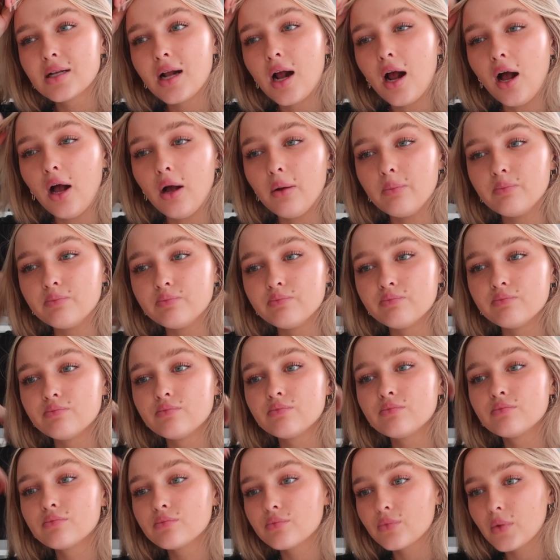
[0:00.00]

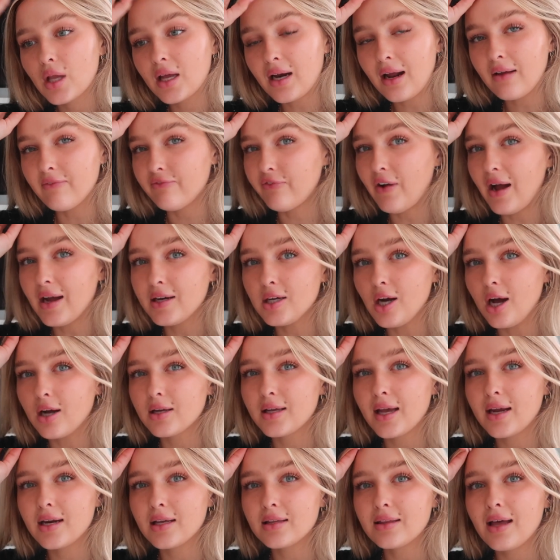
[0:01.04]
And I'm fine
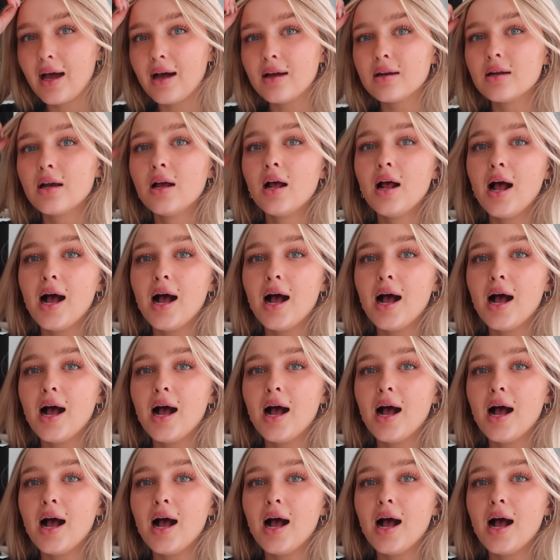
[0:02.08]
not getting that.